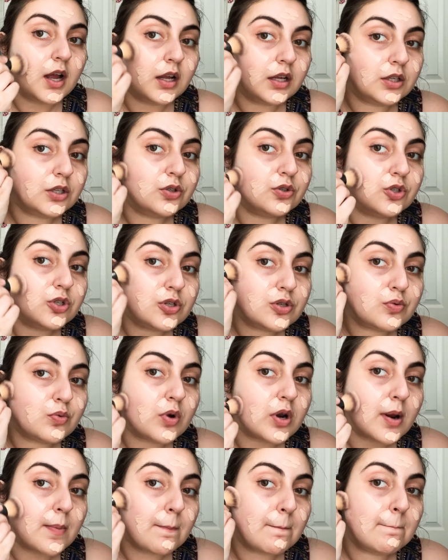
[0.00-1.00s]
and you just
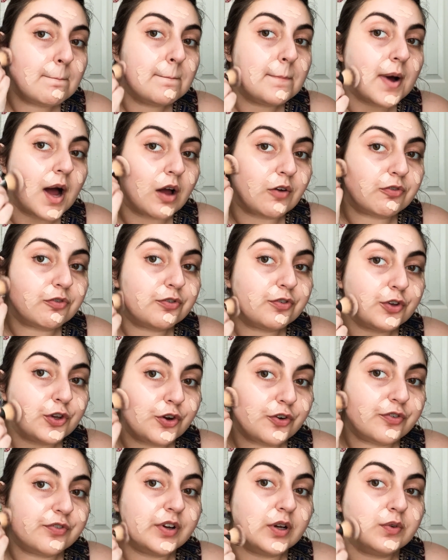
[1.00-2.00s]
want to buff
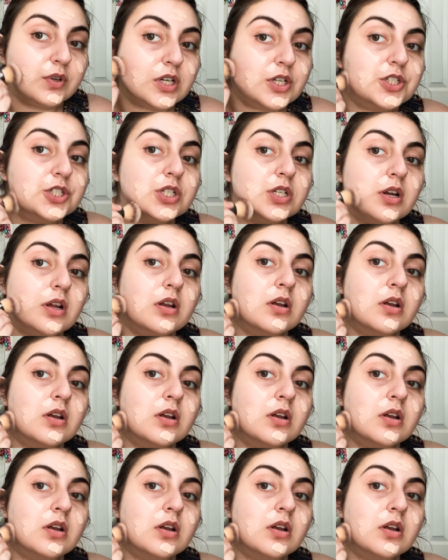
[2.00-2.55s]
your foundation